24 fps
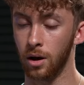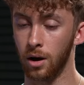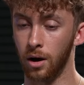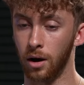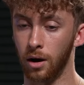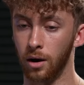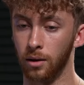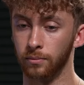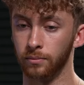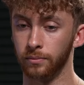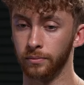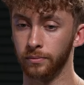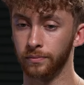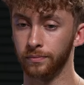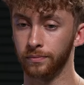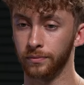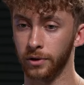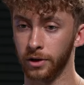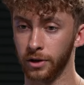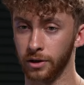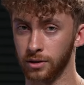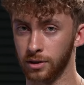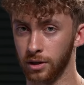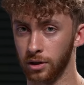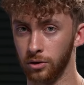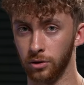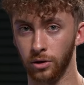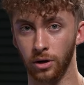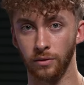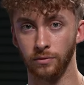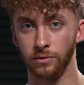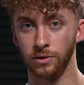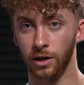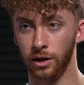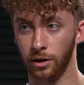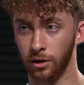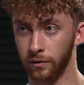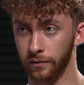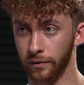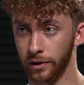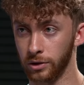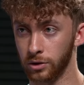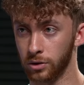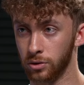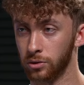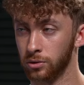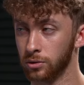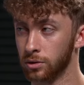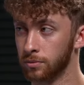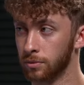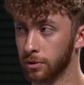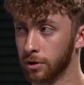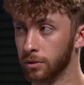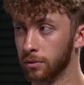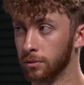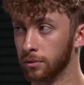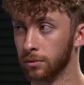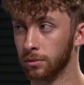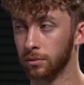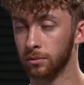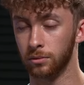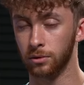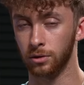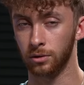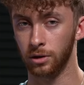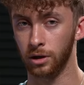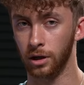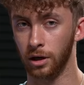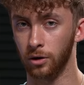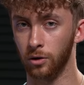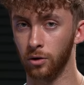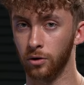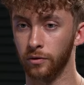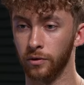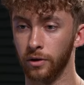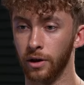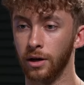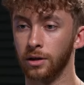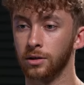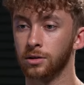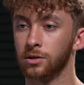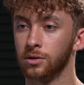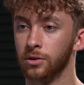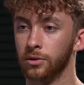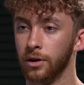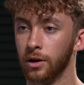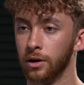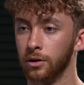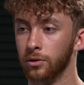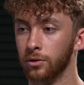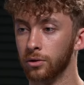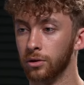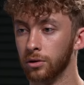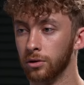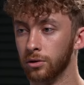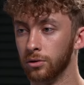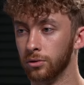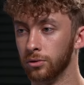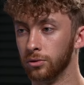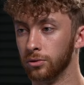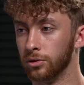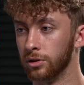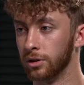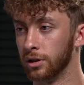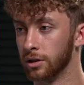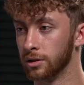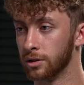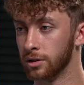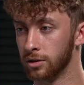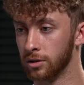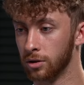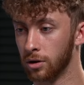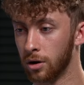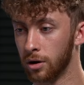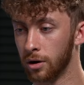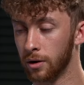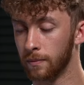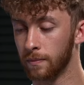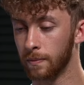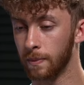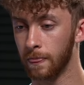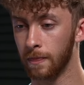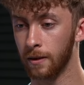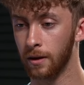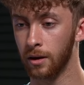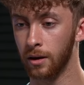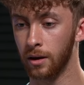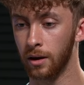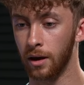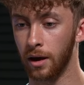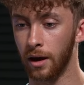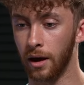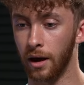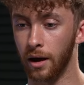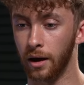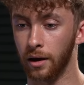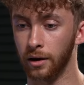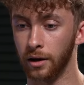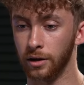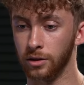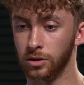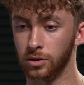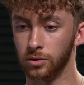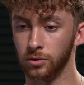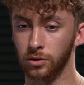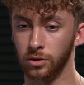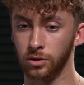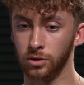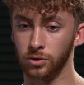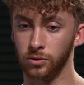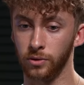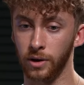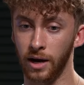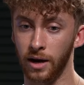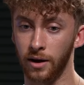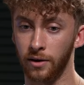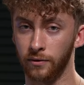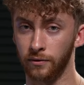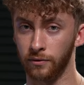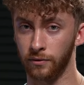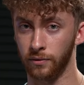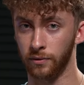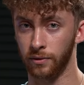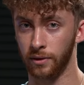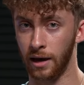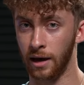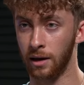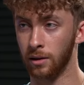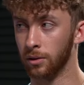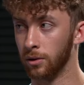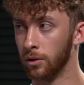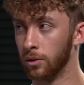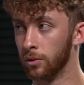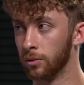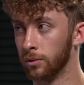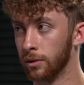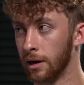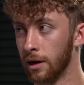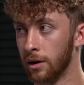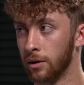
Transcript: Like I said, you can have 10 conventionals, but can't go over that. So then you could do DSCR. And as soon as you have that loan